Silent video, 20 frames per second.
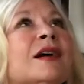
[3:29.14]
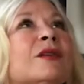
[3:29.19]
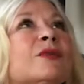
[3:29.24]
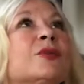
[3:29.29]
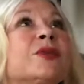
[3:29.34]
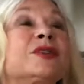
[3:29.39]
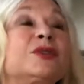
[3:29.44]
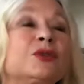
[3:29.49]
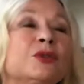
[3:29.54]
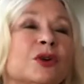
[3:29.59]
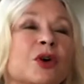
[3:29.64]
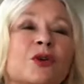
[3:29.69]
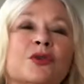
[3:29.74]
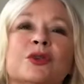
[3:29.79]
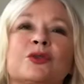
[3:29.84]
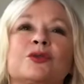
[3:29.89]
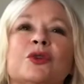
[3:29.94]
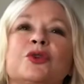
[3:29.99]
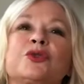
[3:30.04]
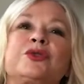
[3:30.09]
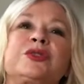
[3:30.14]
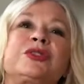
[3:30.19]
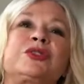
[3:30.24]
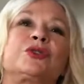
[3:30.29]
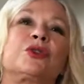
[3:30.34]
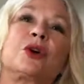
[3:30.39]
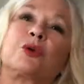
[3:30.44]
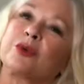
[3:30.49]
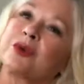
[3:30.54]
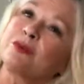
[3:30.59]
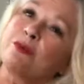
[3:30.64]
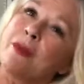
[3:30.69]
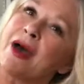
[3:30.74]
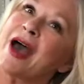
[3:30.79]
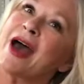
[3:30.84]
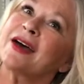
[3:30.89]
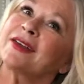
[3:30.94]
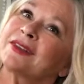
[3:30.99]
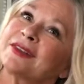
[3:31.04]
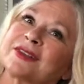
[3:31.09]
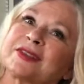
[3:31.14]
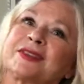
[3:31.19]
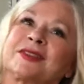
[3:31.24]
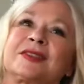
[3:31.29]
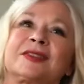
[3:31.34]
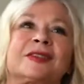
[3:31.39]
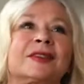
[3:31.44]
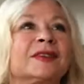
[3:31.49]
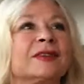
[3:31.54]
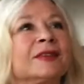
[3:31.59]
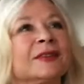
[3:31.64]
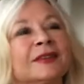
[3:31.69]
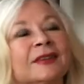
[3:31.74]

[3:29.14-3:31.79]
we do go to the grocery store with masks.